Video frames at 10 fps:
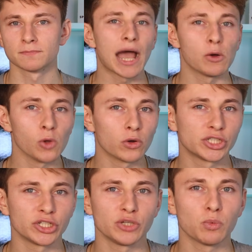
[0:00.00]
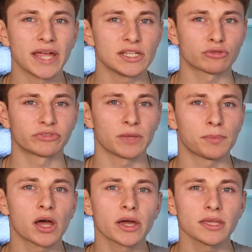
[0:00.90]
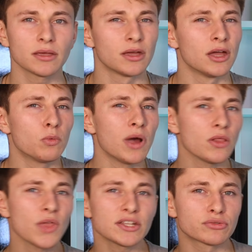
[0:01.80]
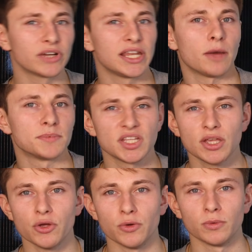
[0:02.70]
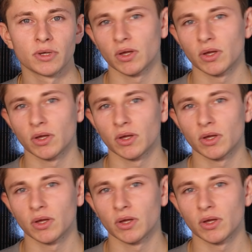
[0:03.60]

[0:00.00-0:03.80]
How long should you wait to reapply? Well, that's really up to you.